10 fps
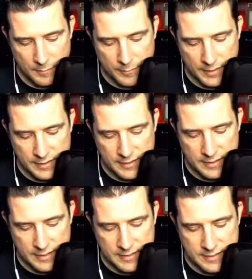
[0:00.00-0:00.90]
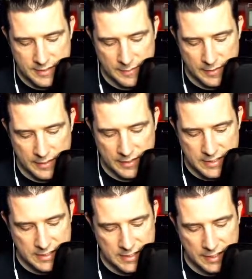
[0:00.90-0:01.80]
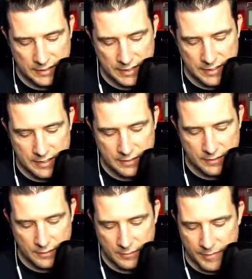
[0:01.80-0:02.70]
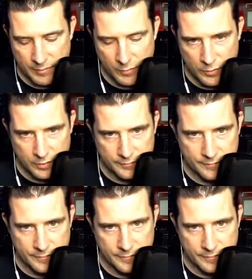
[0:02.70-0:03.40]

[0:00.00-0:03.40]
but it does seem like a slightly thinner paperboard.